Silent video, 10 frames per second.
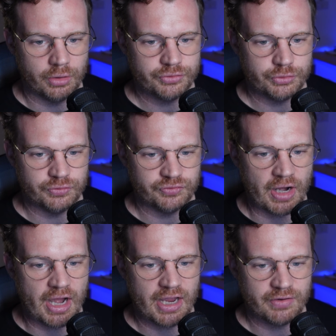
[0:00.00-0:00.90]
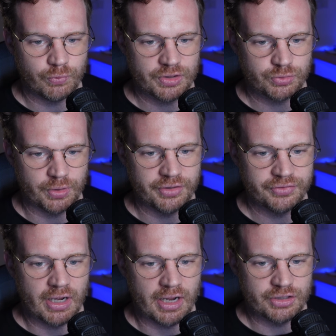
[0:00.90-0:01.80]
to 5, which was
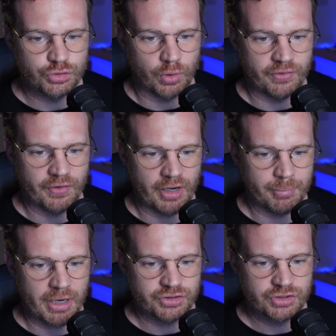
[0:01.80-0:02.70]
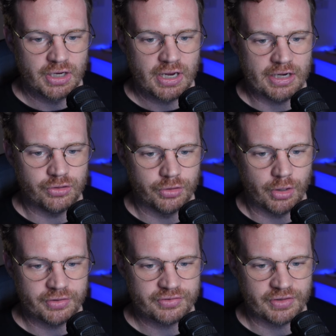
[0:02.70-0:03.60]
enjoy very much. And you'll
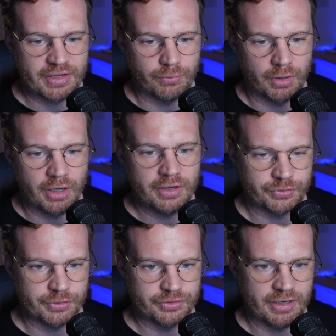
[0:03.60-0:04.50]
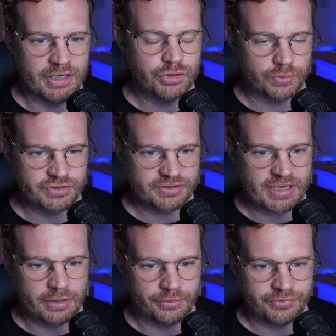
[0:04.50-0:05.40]
notice later on, there's interest
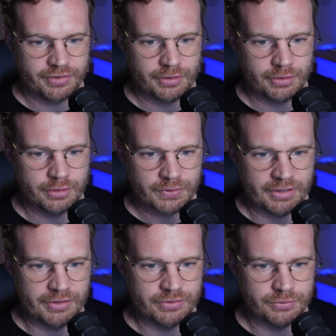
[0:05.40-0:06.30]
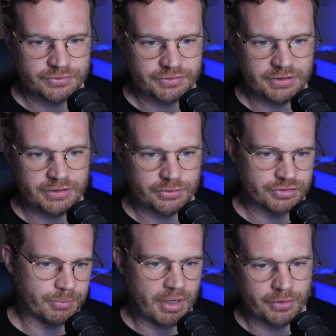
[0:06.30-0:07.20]
scales here. And then you see there's
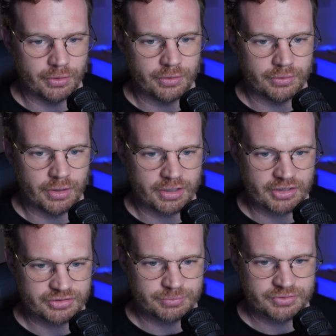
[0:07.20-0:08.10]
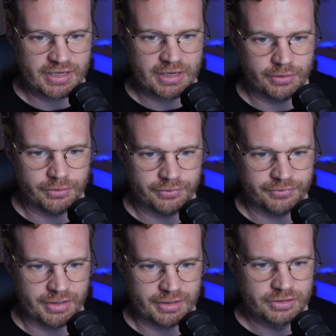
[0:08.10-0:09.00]
some other custom scales
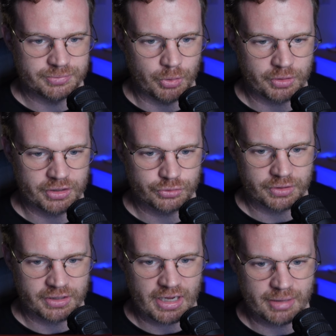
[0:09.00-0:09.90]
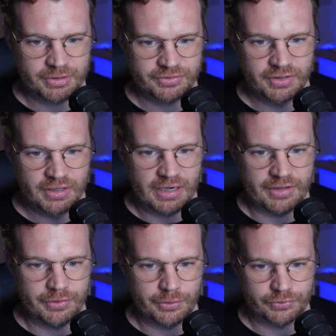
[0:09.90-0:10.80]
like smoking and drinking habits. And
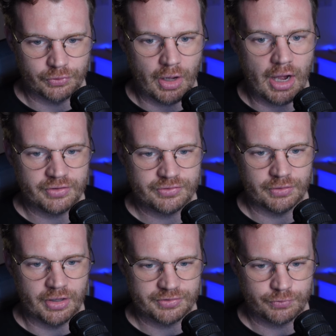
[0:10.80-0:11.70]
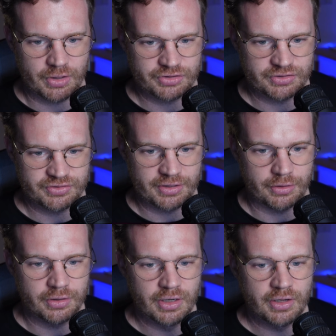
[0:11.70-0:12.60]
then there's lots and lots of questions that
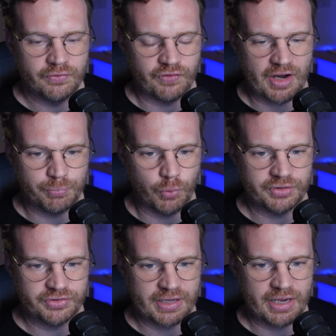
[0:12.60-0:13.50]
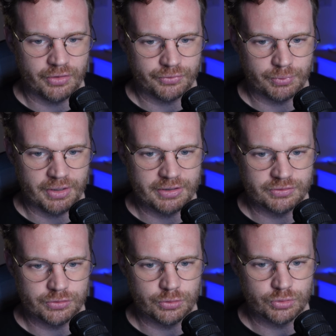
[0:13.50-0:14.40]
are 5-point scales related
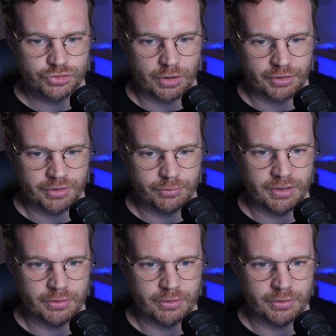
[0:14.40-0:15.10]
to strongly agree or